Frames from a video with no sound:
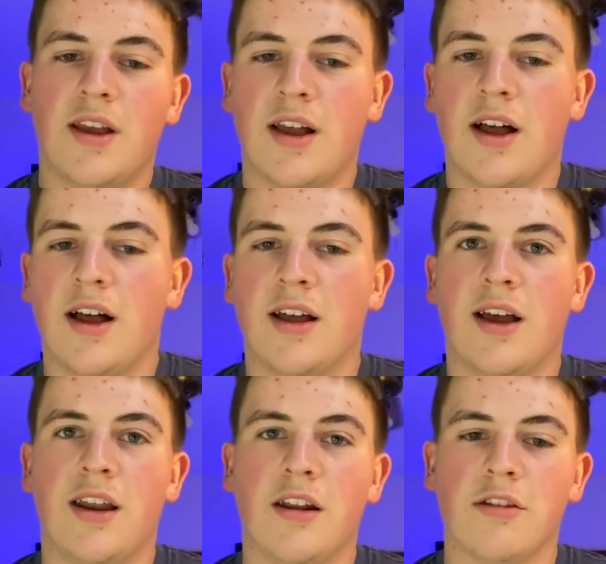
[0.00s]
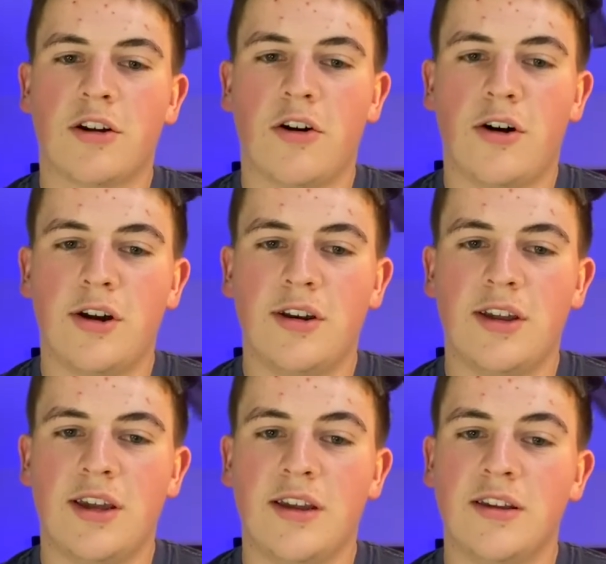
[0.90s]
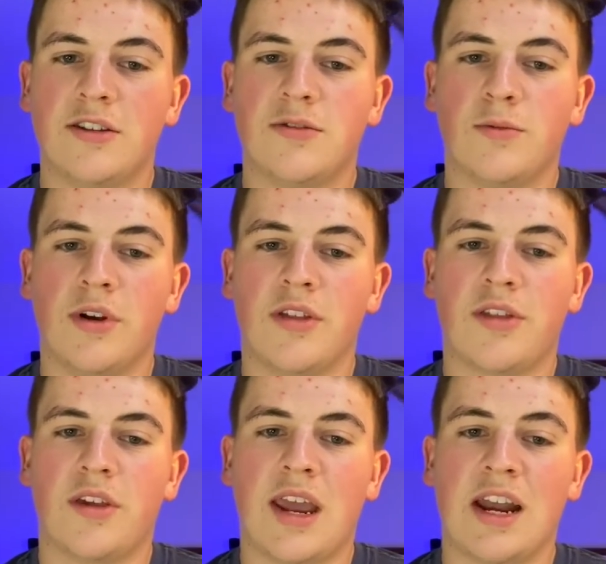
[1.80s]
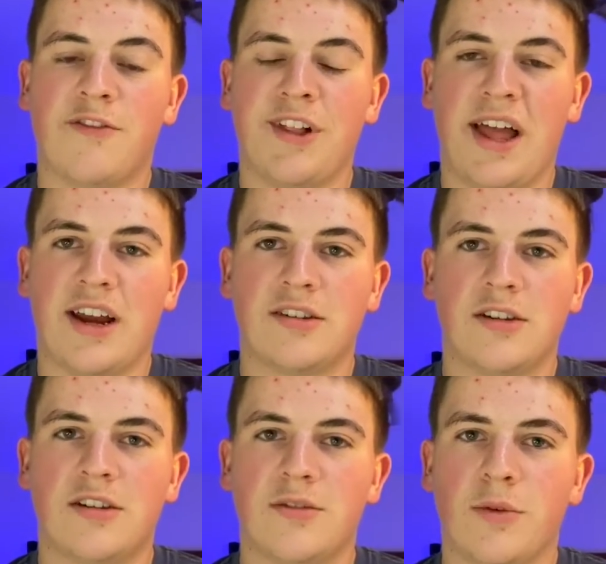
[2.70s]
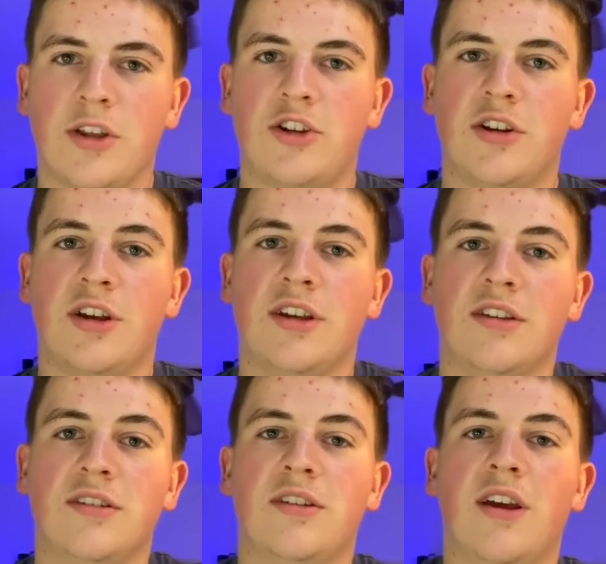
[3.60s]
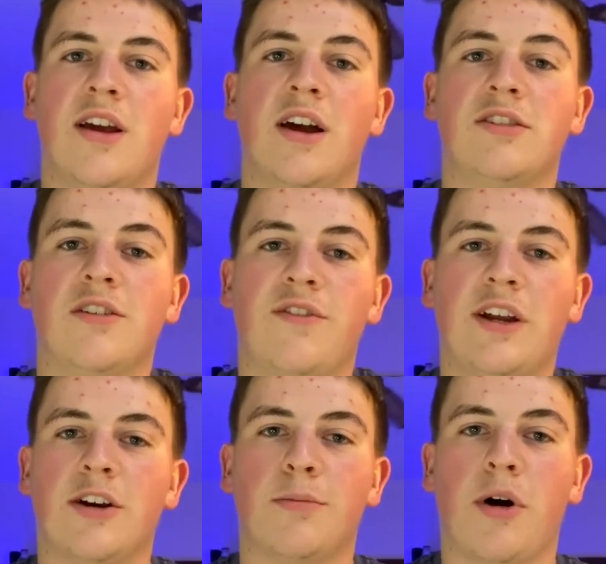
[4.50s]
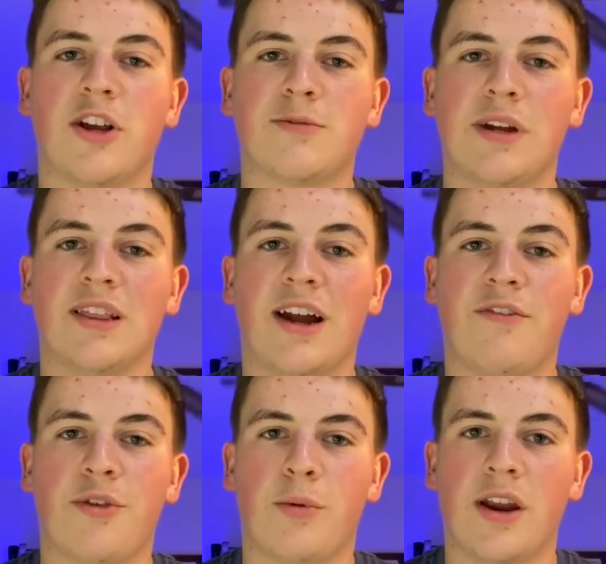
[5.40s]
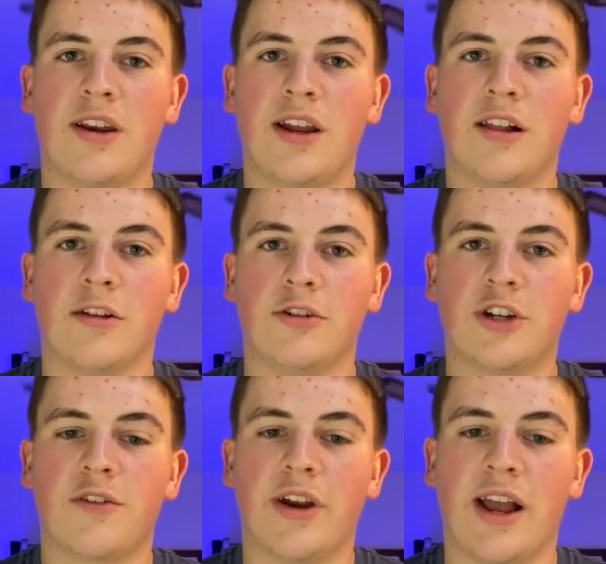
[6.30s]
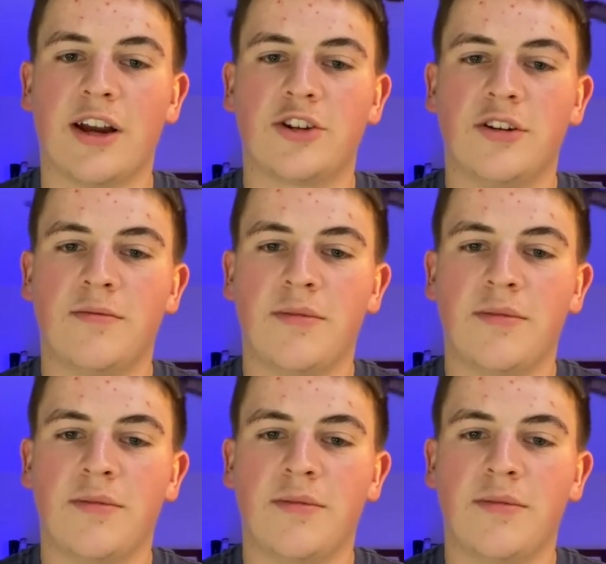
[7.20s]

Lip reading: Another con is with anaphylaxis, which is a severe, possibly life-threatening allergic reaction.